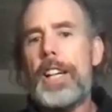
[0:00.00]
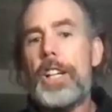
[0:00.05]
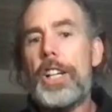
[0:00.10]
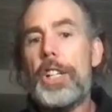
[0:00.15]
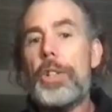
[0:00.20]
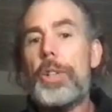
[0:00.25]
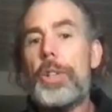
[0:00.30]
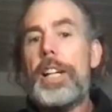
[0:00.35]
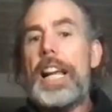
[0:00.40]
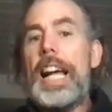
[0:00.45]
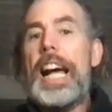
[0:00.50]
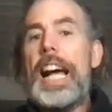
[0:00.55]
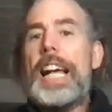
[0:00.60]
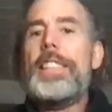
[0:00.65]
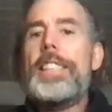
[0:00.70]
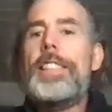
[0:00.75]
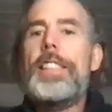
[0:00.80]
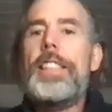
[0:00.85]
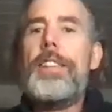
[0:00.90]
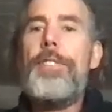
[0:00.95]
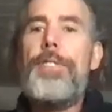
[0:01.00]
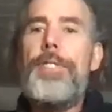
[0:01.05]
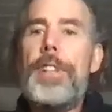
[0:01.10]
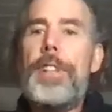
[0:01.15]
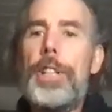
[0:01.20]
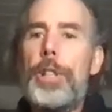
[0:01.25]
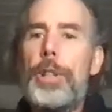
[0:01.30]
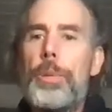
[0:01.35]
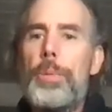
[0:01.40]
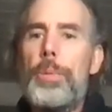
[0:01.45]
you can actually
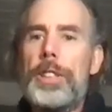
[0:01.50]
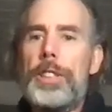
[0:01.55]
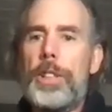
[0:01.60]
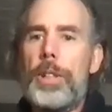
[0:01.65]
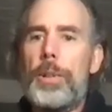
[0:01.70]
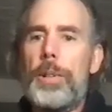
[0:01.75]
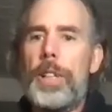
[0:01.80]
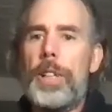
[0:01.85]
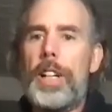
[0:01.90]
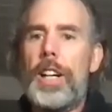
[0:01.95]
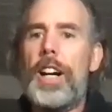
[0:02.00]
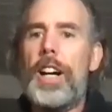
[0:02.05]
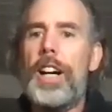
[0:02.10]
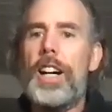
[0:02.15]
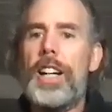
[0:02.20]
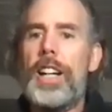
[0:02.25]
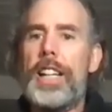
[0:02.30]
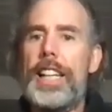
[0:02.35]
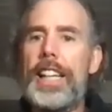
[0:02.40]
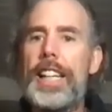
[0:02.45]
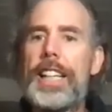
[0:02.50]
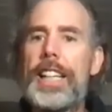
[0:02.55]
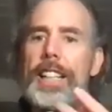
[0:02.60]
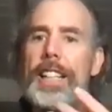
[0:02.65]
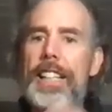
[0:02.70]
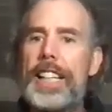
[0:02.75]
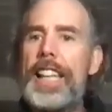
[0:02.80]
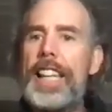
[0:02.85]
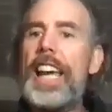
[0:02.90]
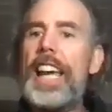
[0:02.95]
feel what's going on in the
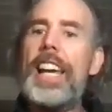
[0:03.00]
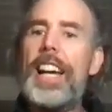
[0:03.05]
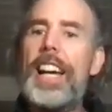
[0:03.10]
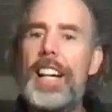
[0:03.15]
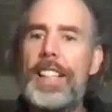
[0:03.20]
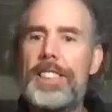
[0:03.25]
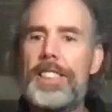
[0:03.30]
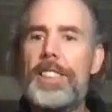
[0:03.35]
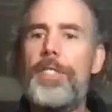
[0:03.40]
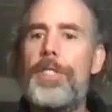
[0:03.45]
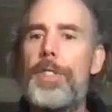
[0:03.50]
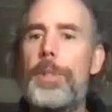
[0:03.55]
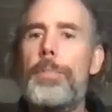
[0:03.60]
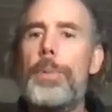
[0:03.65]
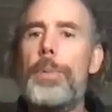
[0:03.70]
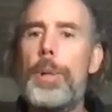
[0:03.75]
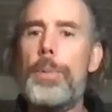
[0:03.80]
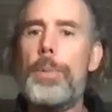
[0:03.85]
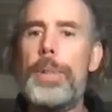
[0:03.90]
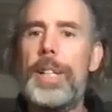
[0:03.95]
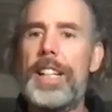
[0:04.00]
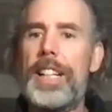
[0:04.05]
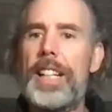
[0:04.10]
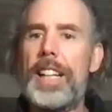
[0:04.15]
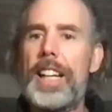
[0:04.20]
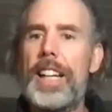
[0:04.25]
chaos of the moment.